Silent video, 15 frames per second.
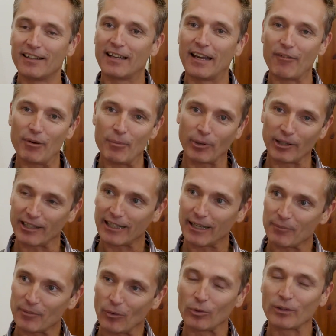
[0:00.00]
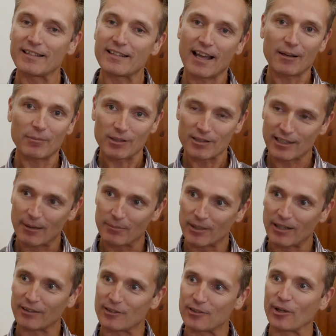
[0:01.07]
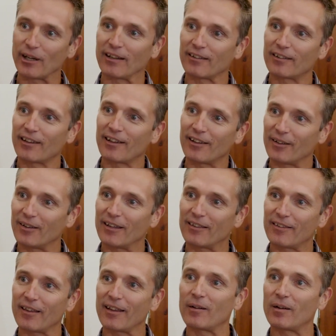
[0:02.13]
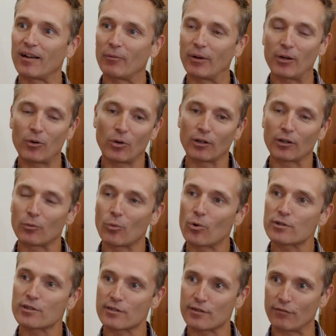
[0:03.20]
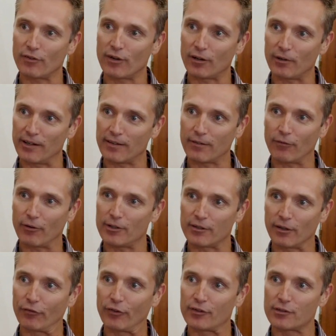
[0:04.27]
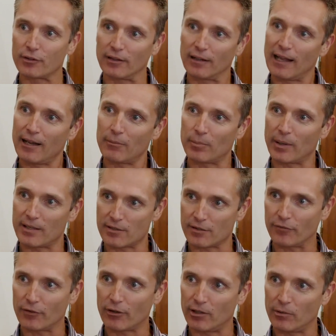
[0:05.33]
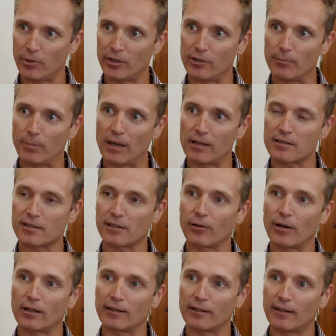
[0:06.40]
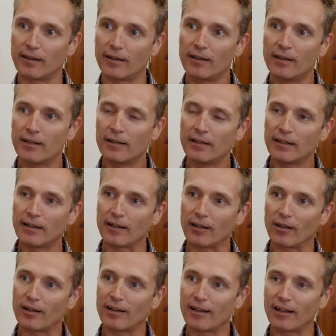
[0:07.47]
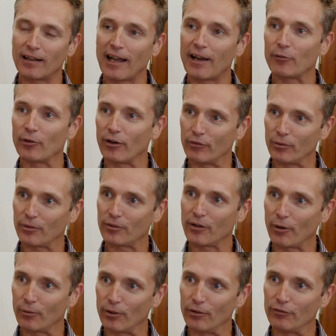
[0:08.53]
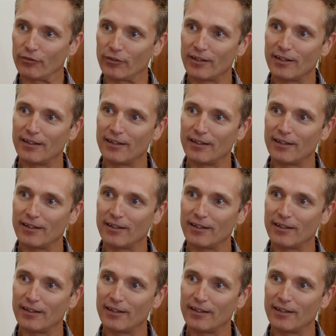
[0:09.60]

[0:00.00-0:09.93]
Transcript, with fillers: everybody come. All these animals come down to drink. So it's a we call it a water safari. It's very different to a land-based safari where you're bouncing around in a in a, a Land Rover with no roof